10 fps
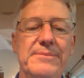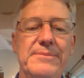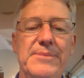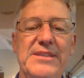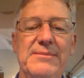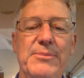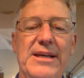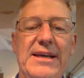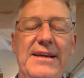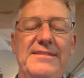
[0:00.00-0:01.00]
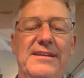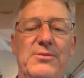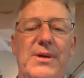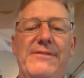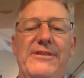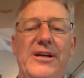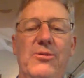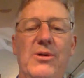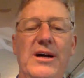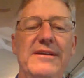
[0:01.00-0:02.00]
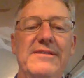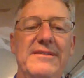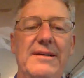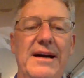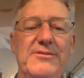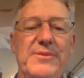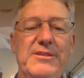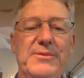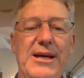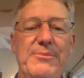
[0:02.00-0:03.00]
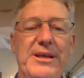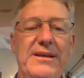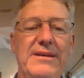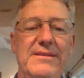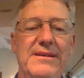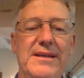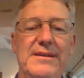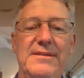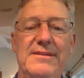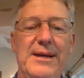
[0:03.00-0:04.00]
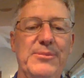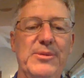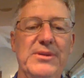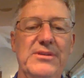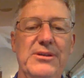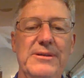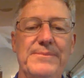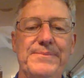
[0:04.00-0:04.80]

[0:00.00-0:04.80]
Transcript: my guess is whatever it was, the ospreys might be susceptible to it.